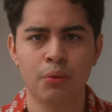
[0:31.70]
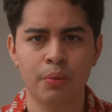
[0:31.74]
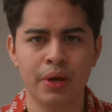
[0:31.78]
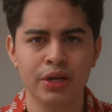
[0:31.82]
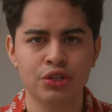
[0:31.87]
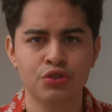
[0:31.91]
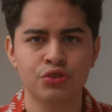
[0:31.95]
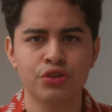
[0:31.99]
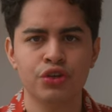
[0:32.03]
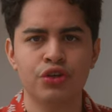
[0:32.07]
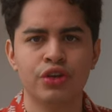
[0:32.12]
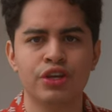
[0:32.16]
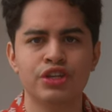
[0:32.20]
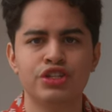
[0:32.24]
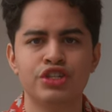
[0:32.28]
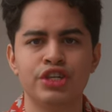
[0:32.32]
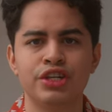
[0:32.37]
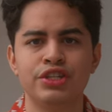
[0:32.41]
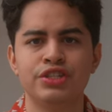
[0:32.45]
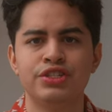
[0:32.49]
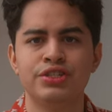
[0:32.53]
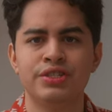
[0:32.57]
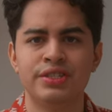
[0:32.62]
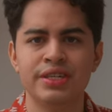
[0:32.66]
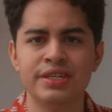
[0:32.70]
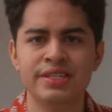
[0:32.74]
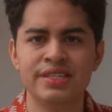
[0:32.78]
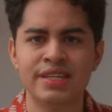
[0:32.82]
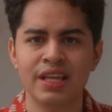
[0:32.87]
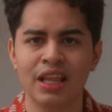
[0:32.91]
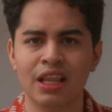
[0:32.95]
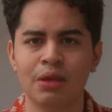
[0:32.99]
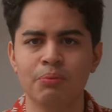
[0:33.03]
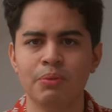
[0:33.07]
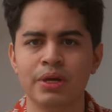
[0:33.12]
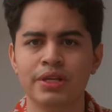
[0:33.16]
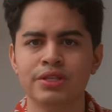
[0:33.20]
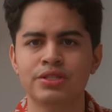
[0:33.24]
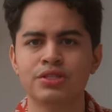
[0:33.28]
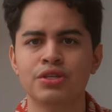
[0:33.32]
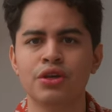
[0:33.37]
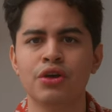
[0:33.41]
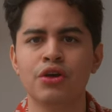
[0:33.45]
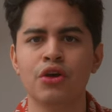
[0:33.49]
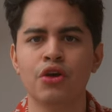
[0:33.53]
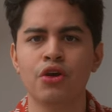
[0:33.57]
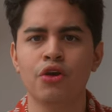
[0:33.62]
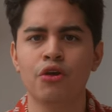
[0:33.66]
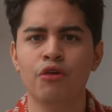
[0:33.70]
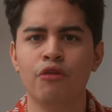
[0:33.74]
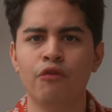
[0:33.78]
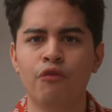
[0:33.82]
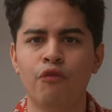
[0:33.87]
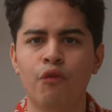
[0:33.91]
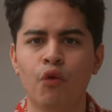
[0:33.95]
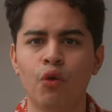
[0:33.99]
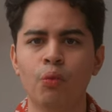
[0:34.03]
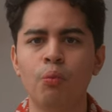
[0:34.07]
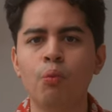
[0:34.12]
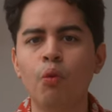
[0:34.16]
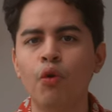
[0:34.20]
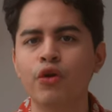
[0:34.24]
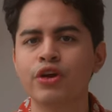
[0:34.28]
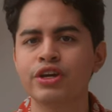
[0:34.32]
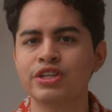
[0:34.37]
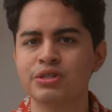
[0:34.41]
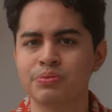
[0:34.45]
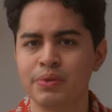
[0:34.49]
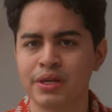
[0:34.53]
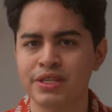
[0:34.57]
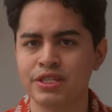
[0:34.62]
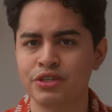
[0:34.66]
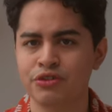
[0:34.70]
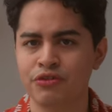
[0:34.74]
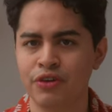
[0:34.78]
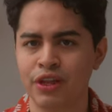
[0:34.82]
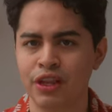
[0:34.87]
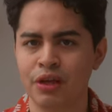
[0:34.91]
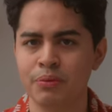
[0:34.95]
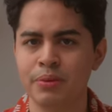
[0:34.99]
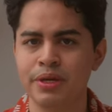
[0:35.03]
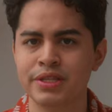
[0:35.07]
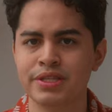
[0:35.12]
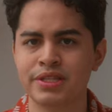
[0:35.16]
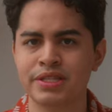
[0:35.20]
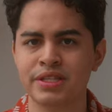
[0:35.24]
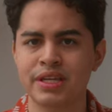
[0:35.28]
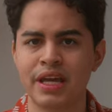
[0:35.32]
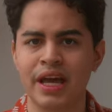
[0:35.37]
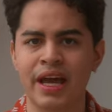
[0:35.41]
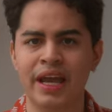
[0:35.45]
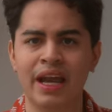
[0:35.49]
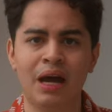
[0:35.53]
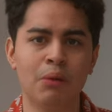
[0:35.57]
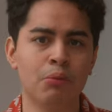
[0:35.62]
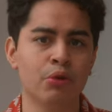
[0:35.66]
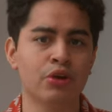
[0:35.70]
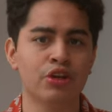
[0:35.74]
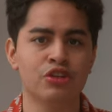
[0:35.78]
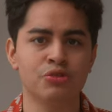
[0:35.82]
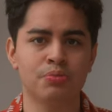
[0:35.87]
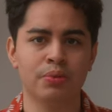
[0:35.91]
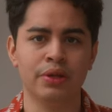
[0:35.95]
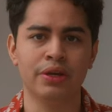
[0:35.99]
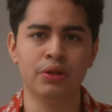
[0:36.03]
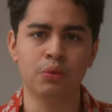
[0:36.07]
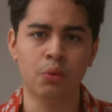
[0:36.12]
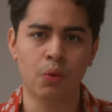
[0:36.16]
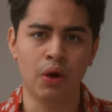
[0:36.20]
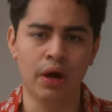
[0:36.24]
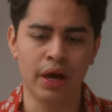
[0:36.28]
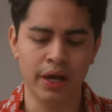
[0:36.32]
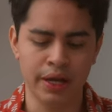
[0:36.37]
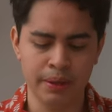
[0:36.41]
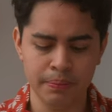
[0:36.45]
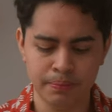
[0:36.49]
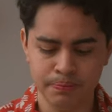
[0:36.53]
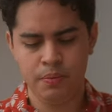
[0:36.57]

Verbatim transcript: I'm actually gonna change this element for more expensive elements and I'm gonna explain why.